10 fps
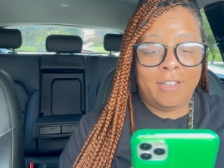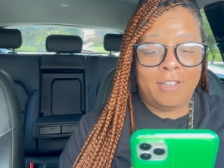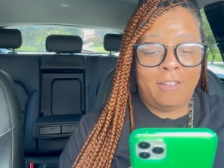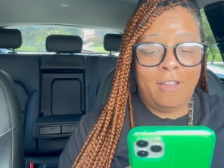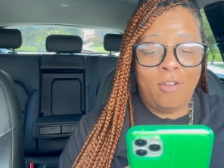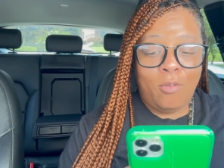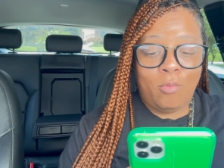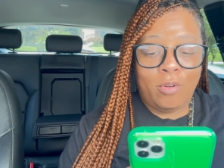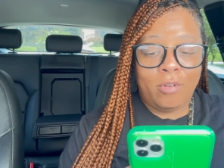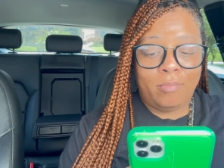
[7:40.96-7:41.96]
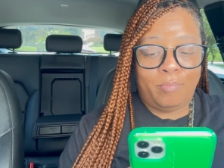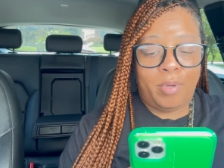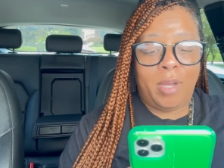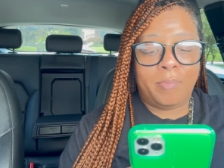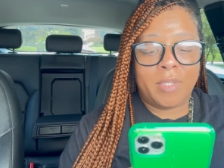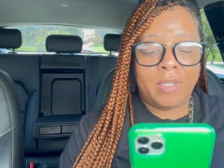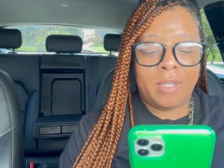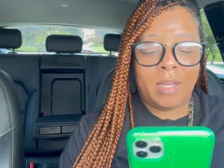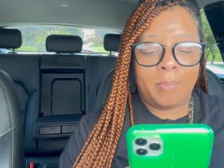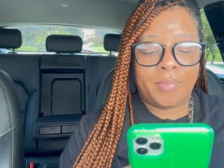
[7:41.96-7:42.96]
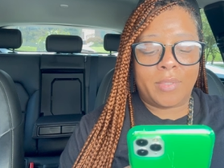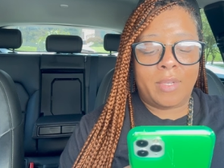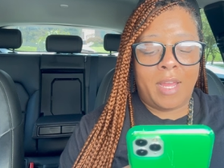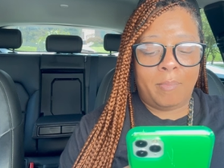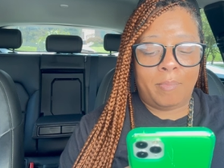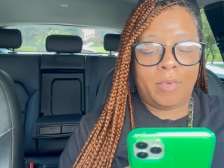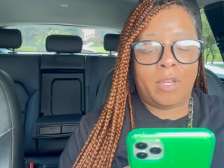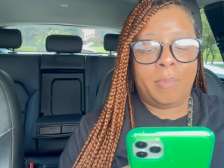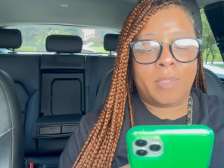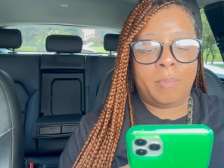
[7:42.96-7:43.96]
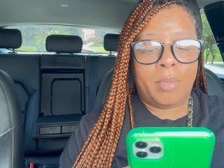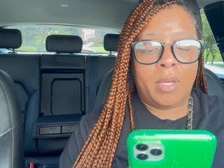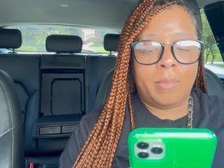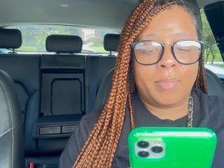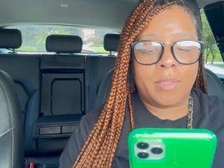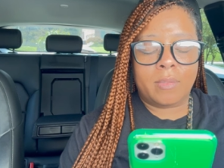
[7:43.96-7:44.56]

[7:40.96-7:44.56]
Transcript: No, we're pups and dups, not dups and pups.